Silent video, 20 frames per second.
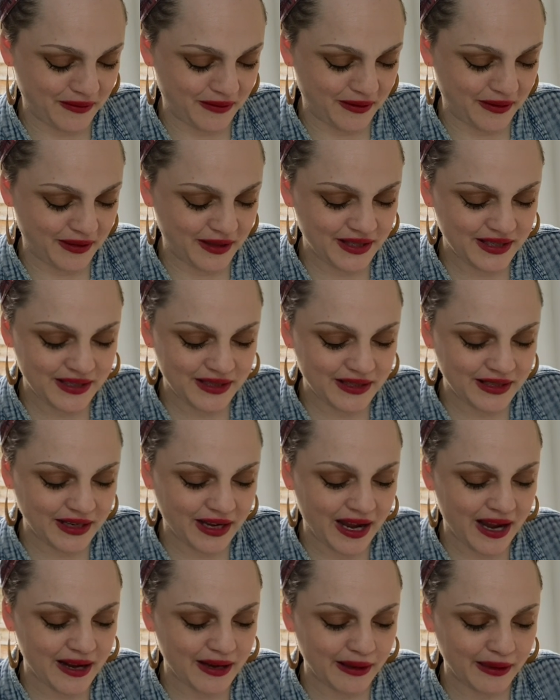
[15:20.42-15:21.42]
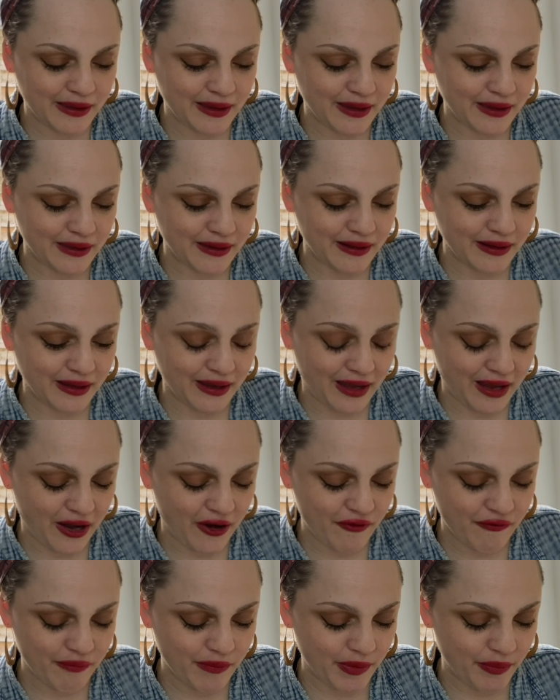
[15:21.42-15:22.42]
this is the kind of thing that
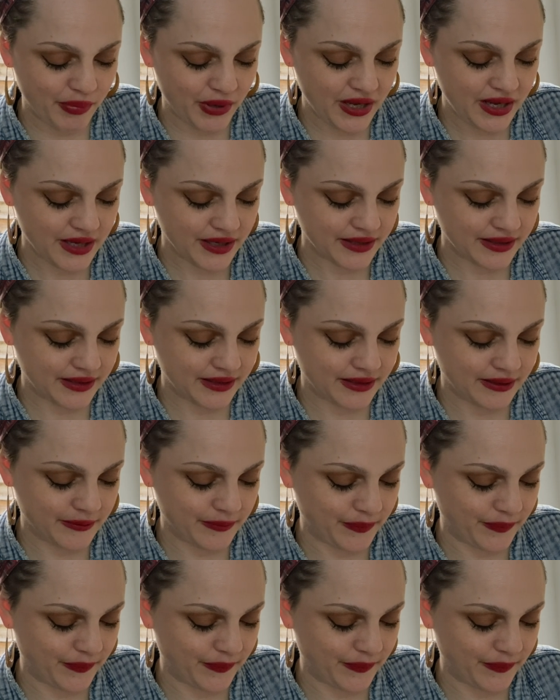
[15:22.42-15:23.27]
gave me peace.